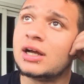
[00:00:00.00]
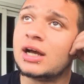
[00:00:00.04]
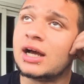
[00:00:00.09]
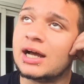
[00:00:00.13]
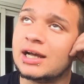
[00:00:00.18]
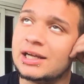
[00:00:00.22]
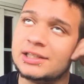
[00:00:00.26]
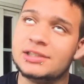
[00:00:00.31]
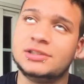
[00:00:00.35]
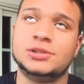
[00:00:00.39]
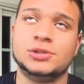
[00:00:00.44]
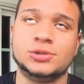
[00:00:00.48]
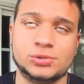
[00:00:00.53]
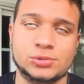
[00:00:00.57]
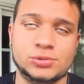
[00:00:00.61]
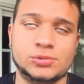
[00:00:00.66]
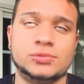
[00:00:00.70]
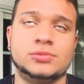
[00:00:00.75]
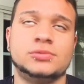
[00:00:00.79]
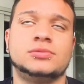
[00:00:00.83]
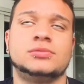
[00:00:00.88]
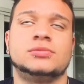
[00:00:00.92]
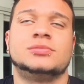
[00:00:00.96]
I
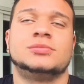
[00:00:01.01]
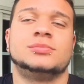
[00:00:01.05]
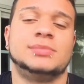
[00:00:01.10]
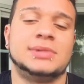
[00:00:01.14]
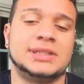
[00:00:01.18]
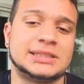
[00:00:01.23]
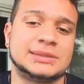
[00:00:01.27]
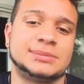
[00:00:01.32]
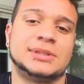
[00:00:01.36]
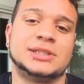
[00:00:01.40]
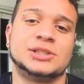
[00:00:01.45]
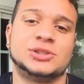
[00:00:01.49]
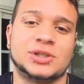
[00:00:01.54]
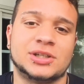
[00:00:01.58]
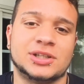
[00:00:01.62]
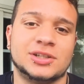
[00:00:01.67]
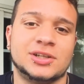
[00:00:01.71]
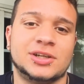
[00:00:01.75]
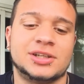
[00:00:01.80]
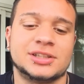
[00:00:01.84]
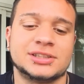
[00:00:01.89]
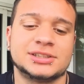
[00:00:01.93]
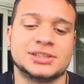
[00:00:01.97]
do miss my
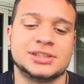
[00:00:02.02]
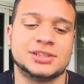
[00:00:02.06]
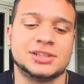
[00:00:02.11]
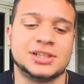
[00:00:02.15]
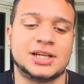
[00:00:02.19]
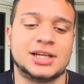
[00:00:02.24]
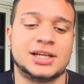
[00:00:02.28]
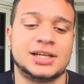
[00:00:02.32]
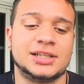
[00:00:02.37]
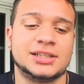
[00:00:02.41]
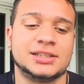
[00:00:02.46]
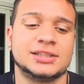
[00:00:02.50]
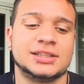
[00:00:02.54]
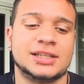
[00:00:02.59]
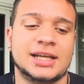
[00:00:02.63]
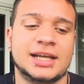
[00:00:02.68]
dreadlocks a lot,